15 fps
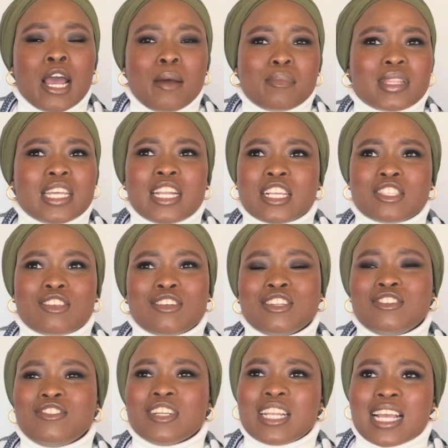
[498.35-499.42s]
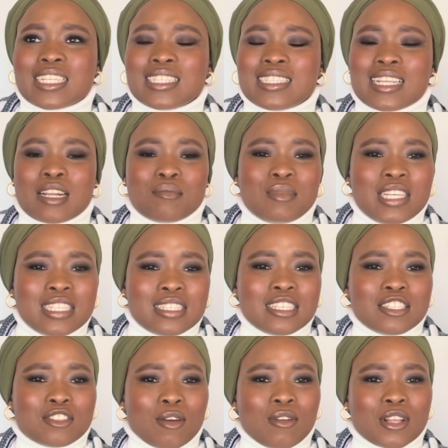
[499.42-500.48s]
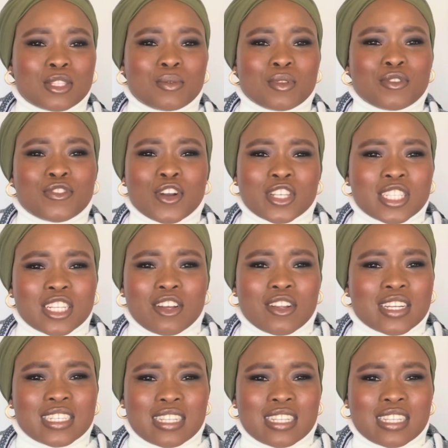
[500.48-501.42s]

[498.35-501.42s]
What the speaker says: But then I started realizing that I'm eating donuts with frosting on it.